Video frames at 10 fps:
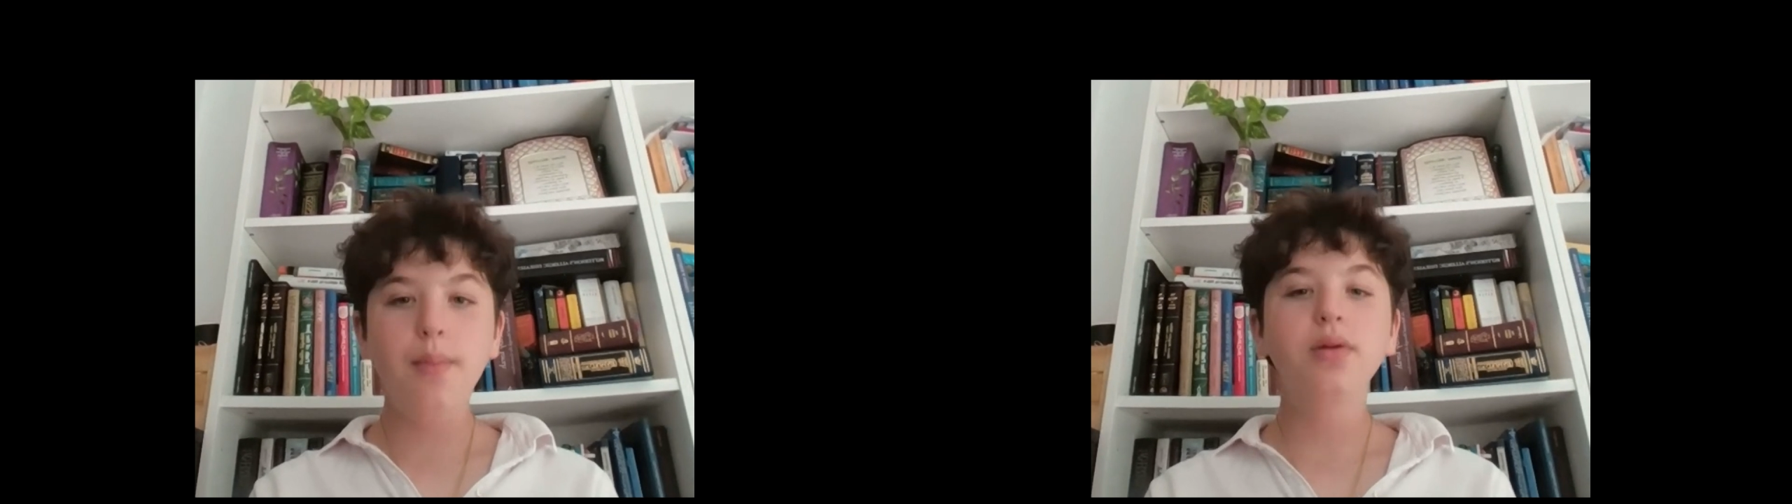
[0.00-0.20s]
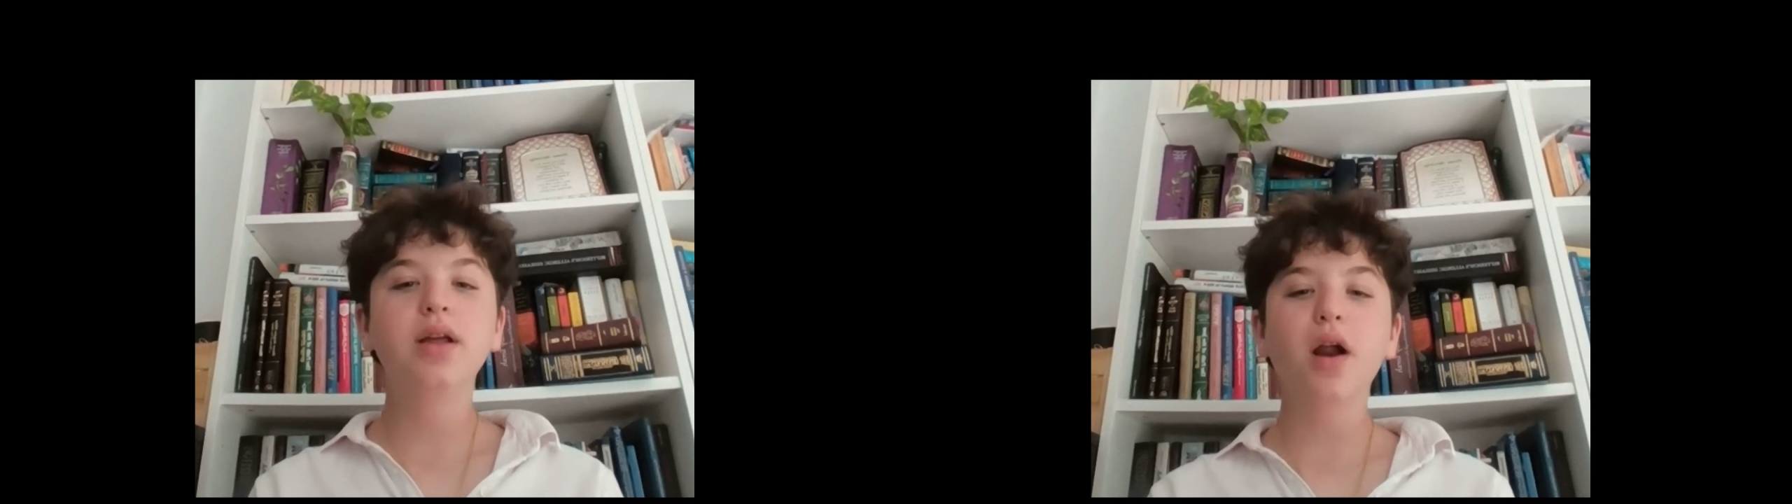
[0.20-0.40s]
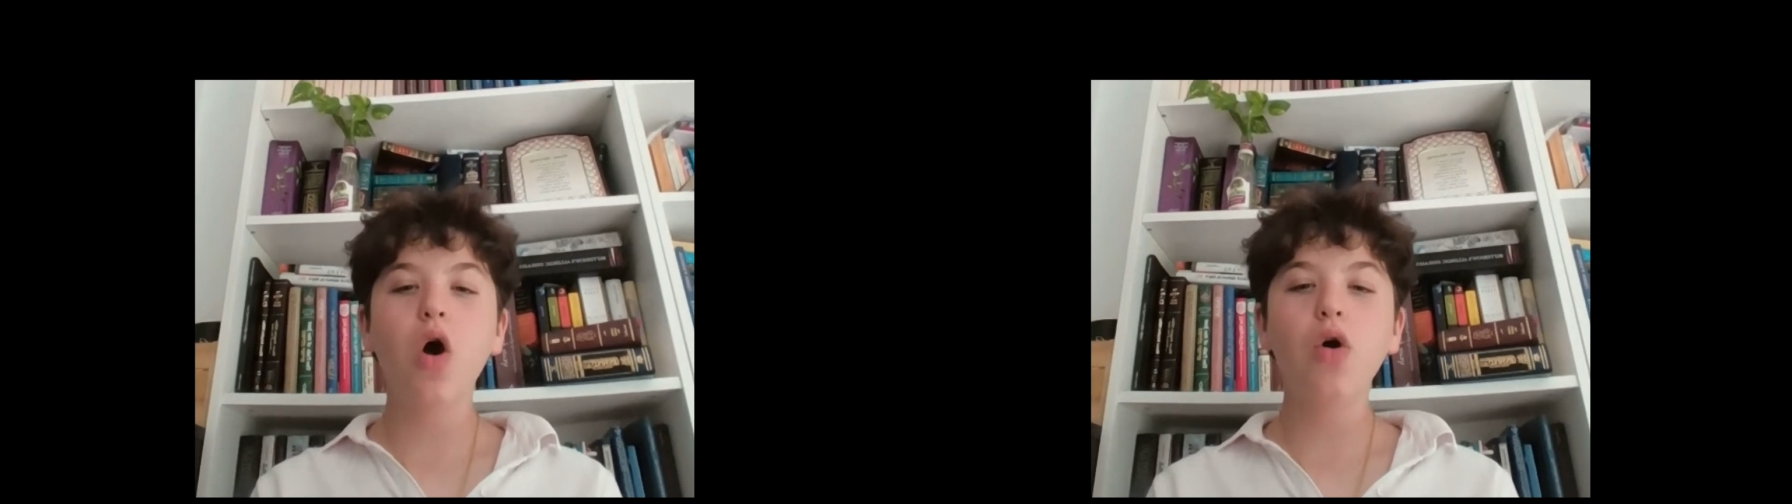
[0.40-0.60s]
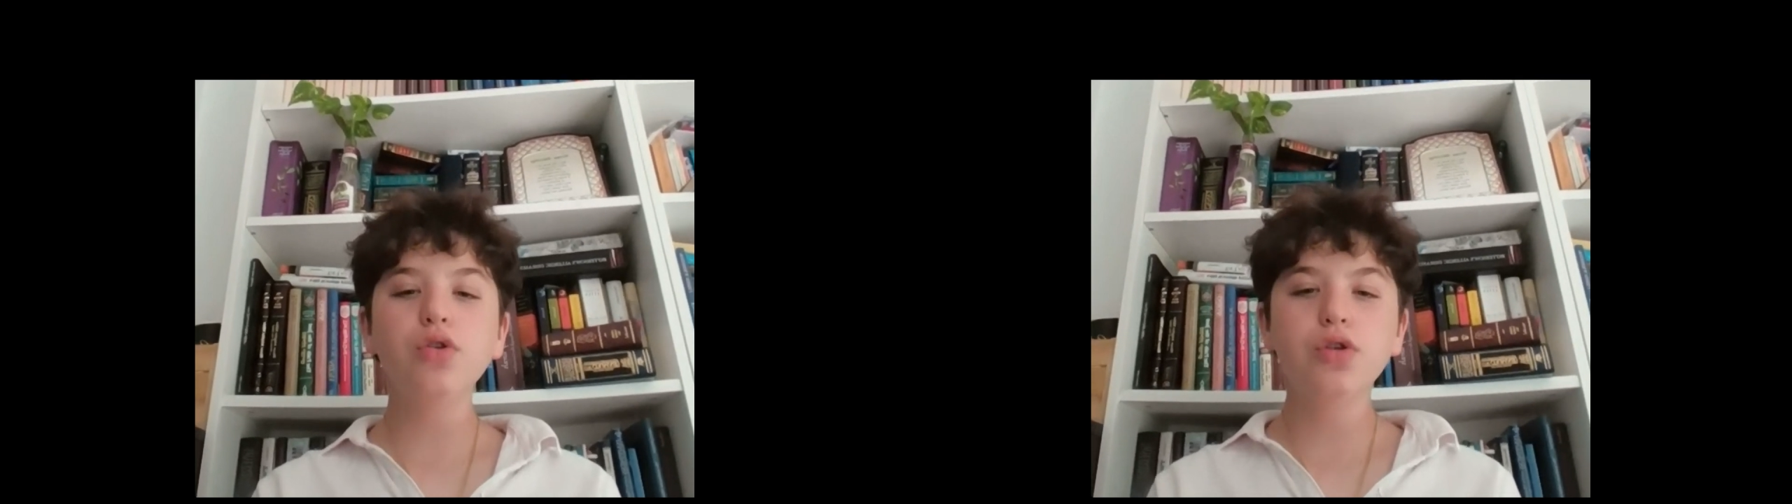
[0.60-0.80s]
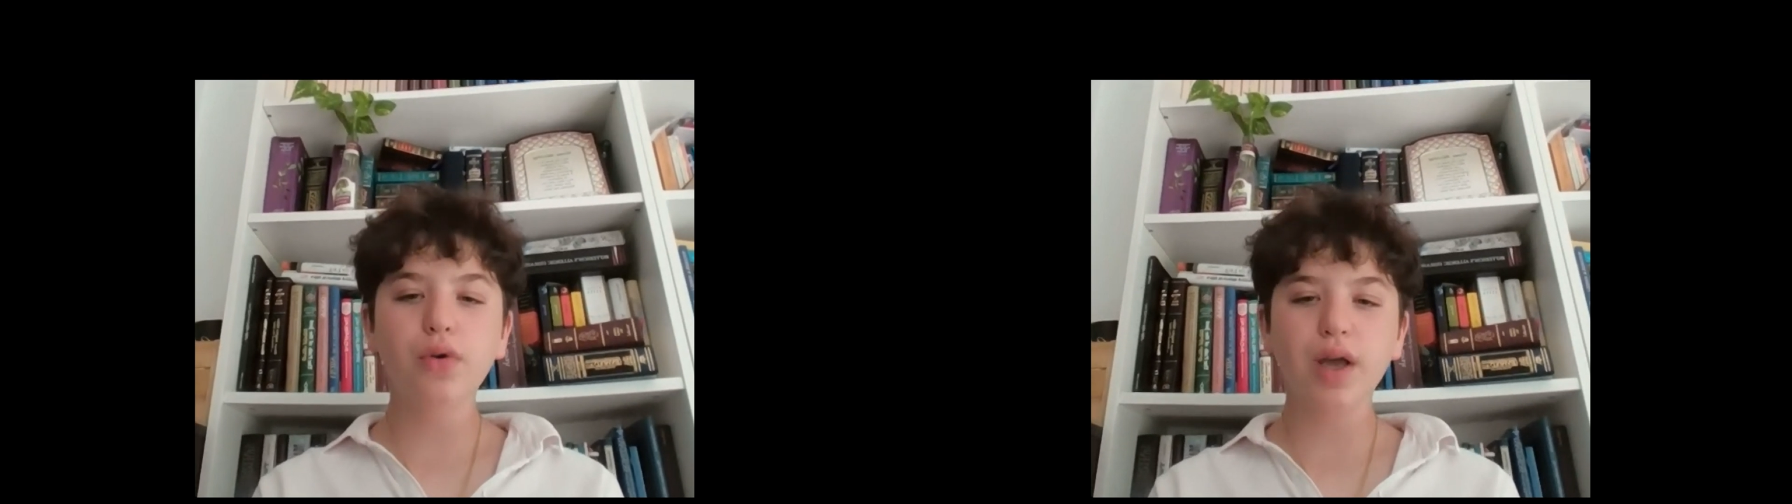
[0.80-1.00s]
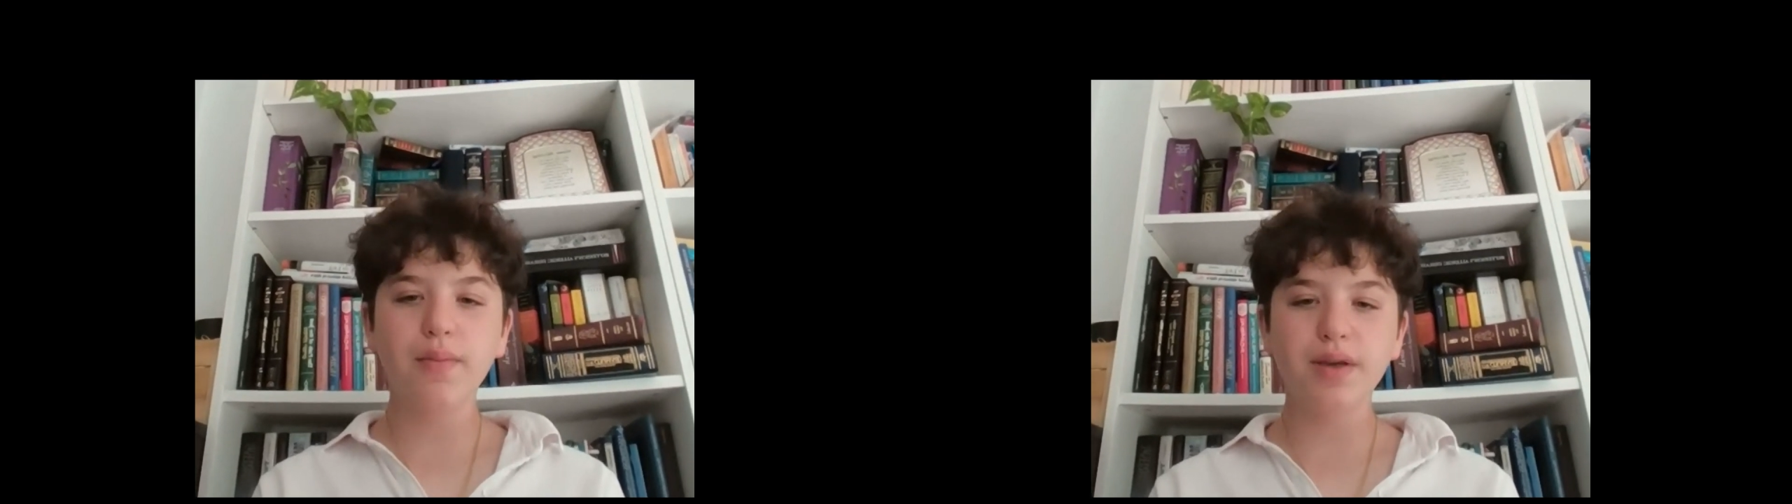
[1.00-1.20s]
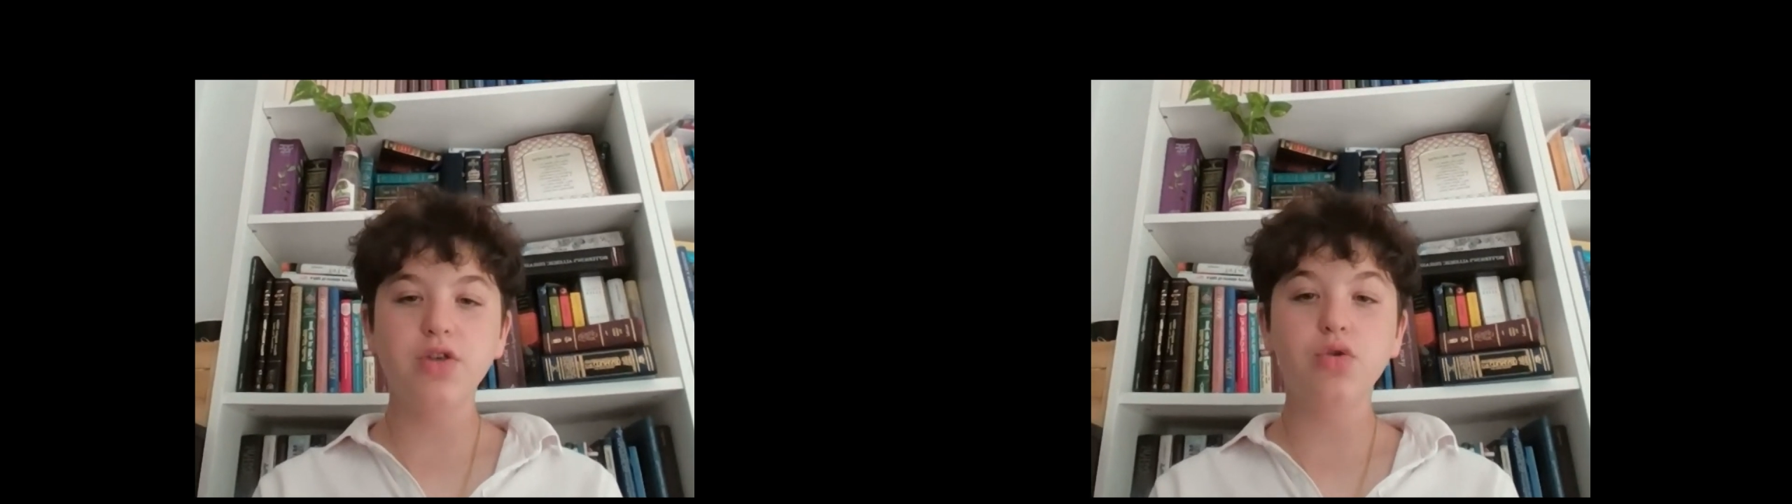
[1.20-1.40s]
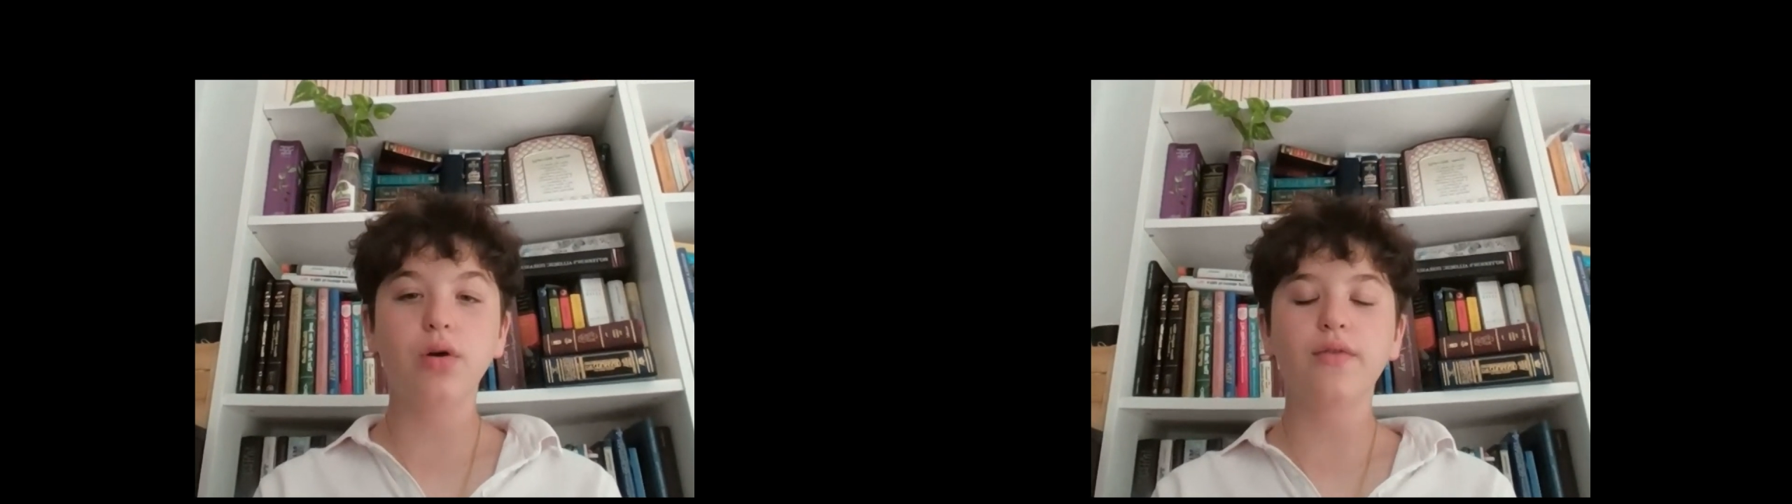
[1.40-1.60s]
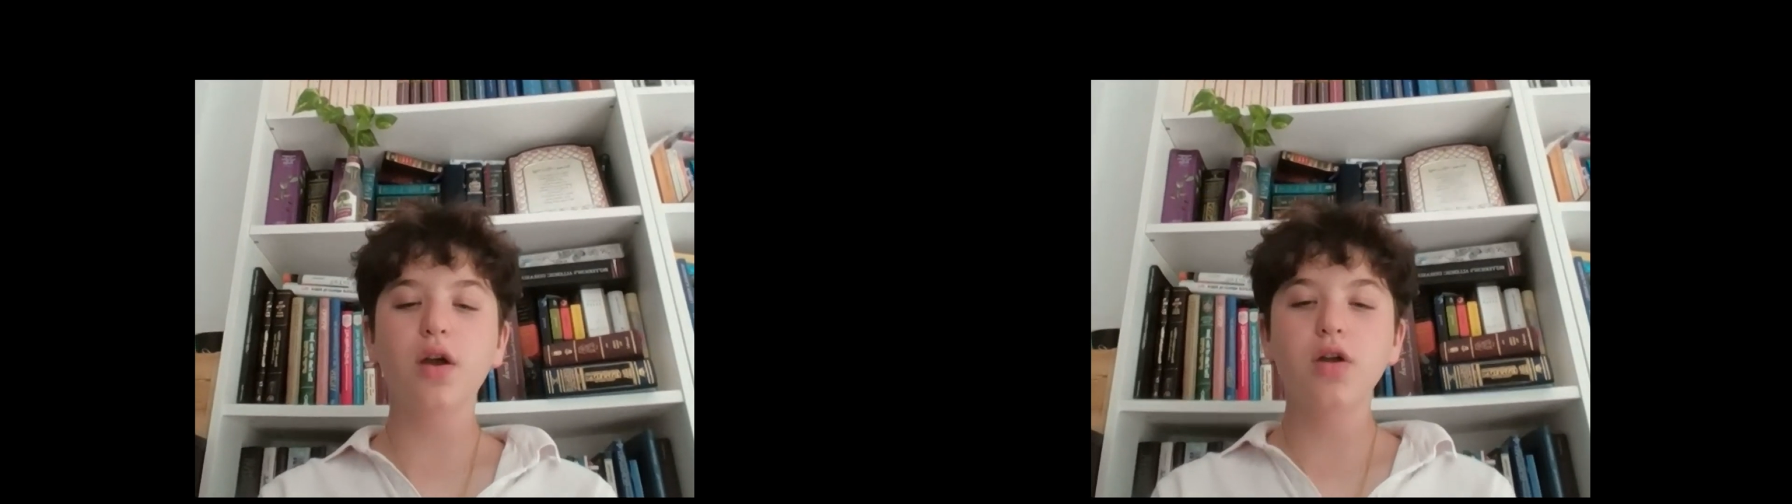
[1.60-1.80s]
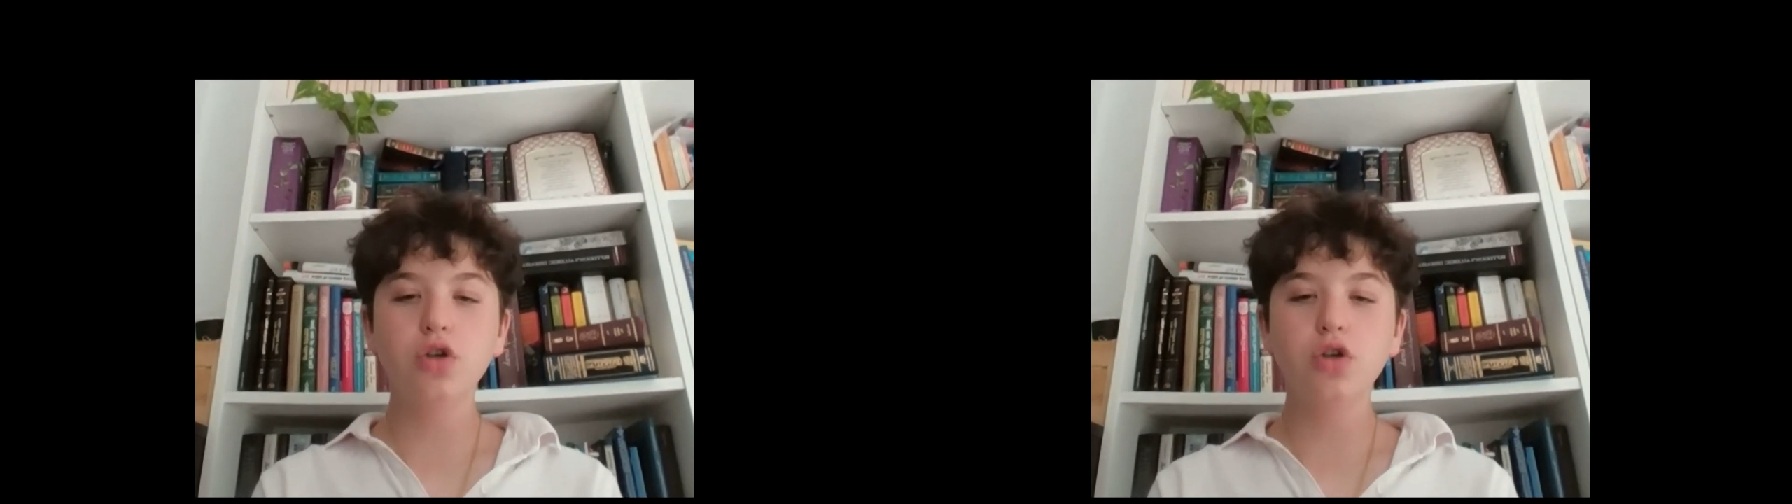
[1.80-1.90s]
But there also can be sort of